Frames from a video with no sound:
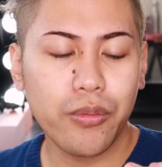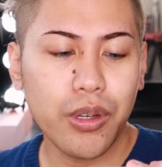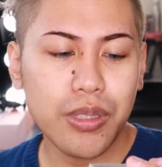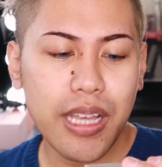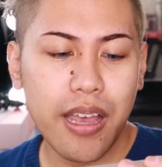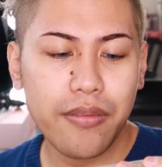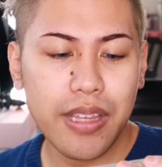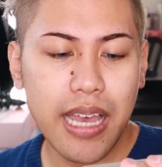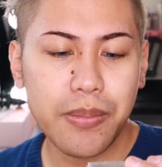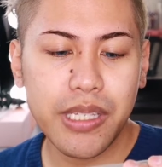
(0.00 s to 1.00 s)
We also
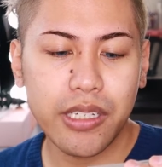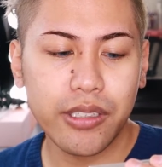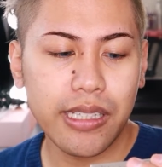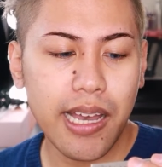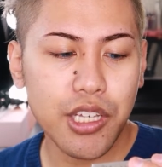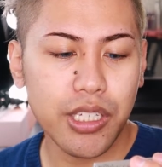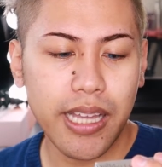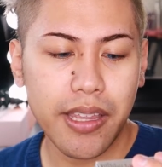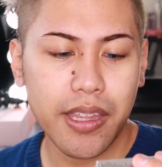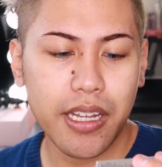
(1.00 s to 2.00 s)
have the Absolute Lash
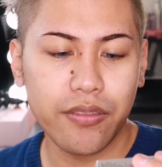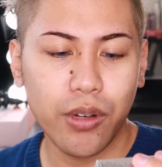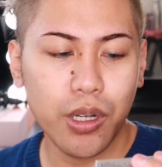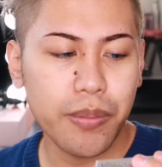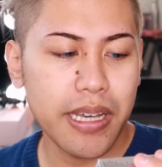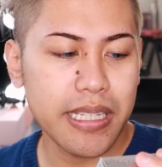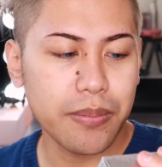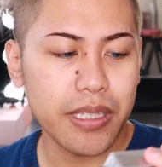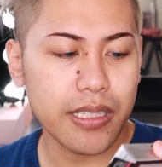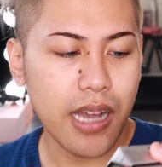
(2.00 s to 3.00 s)
Lengthening
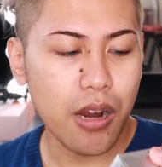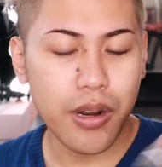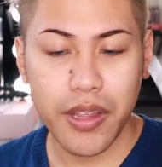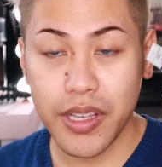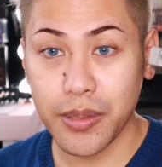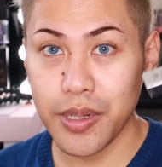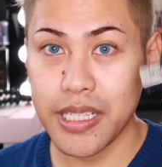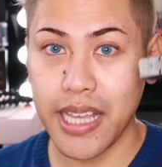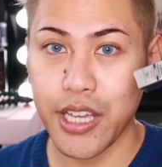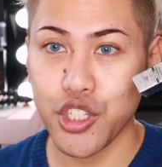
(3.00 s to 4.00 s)
Volumizing Mascara. This one
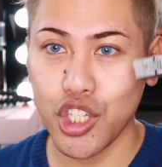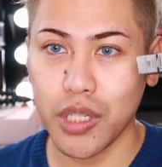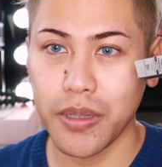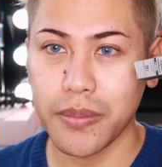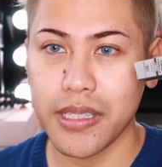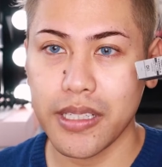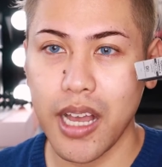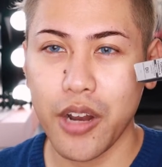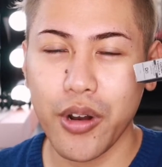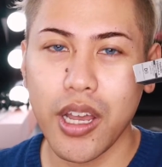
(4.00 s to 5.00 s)
is a tubing
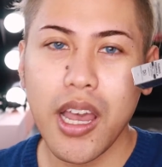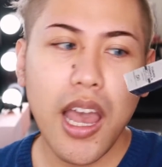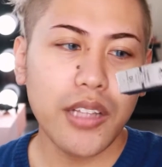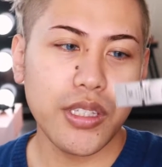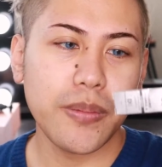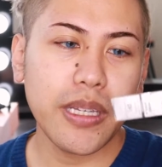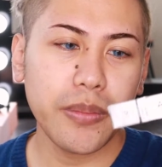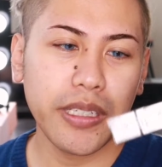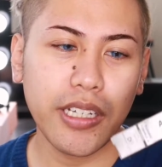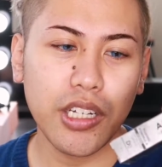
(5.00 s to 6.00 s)
mascara. To be
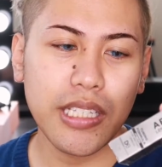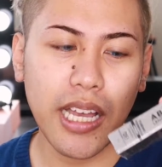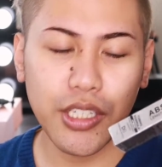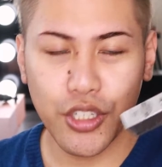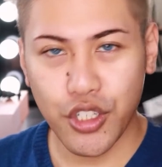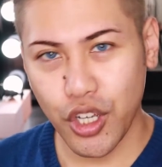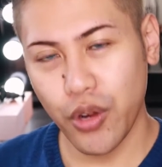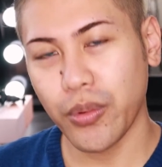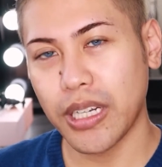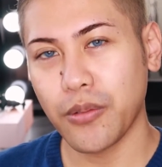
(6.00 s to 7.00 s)
completely honest, I
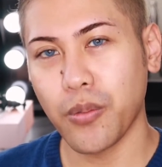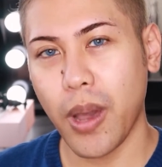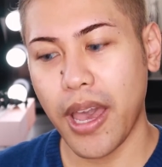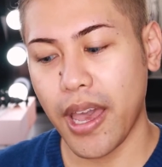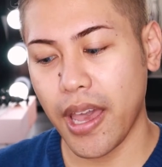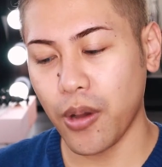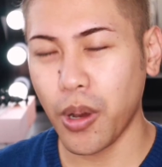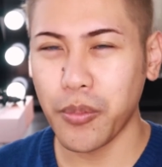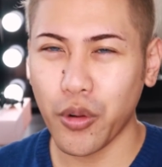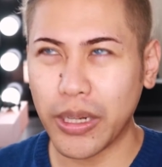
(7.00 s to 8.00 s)
don't really wear,
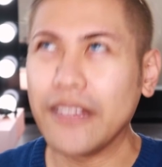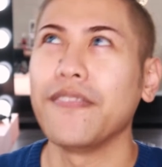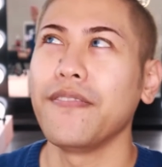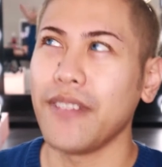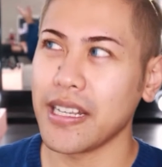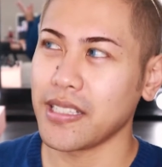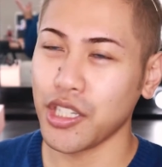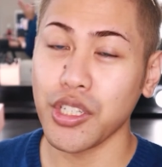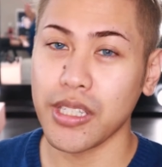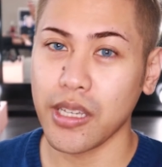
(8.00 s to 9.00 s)
or I'm not really fussed,
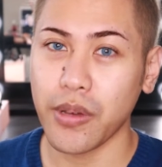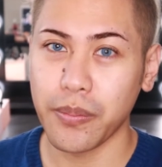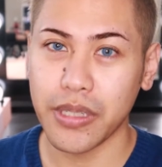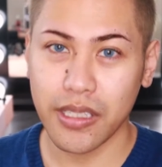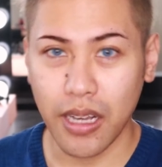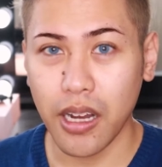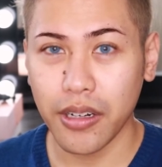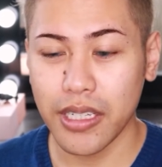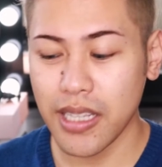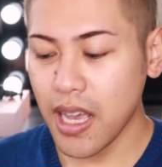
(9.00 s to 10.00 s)
I should say, with
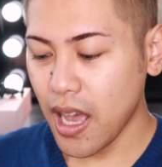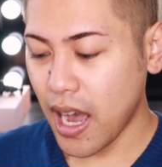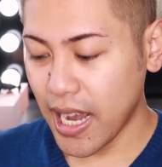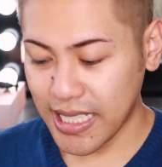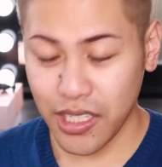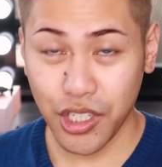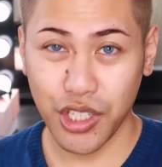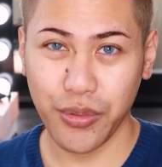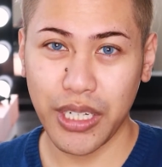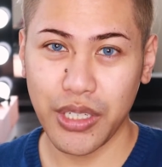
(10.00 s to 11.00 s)
mascaras. I tend to
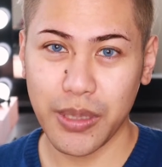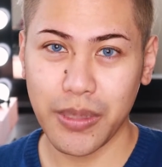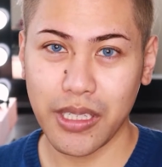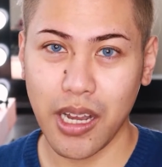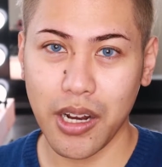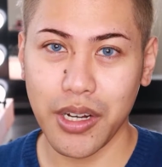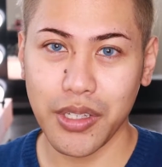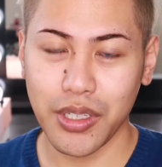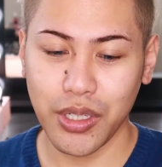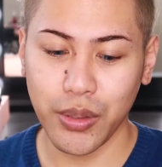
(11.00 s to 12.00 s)
just really use
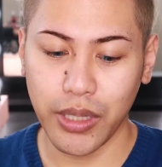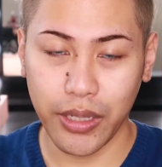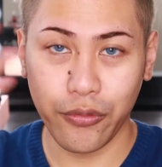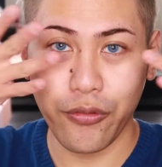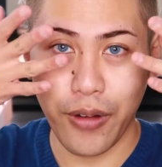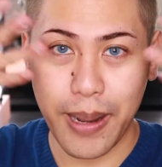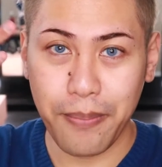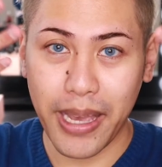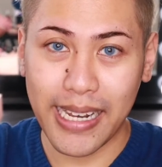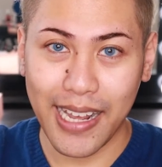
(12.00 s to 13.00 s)
mascaras to like
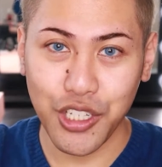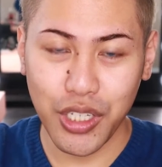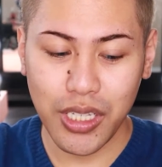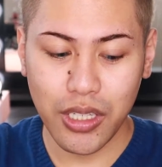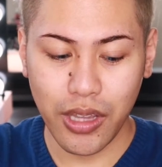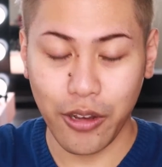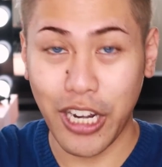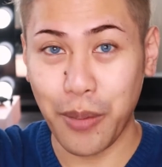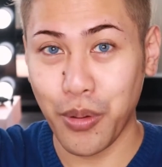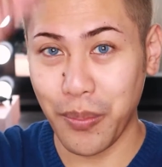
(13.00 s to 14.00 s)
frame my lashes, so that
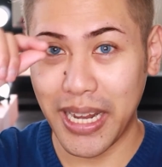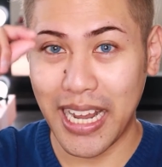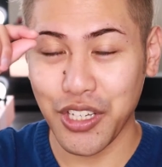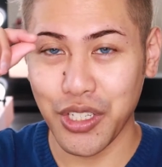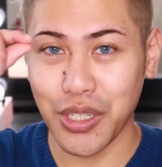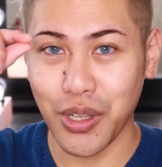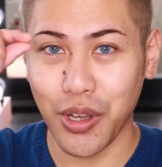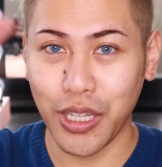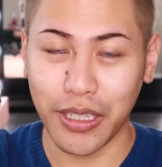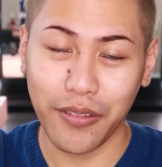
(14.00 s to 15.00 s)
when I put my lashes
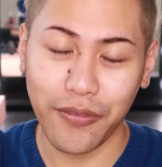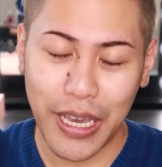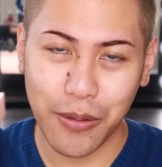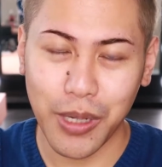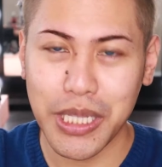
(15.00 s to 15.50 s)
on, like the fake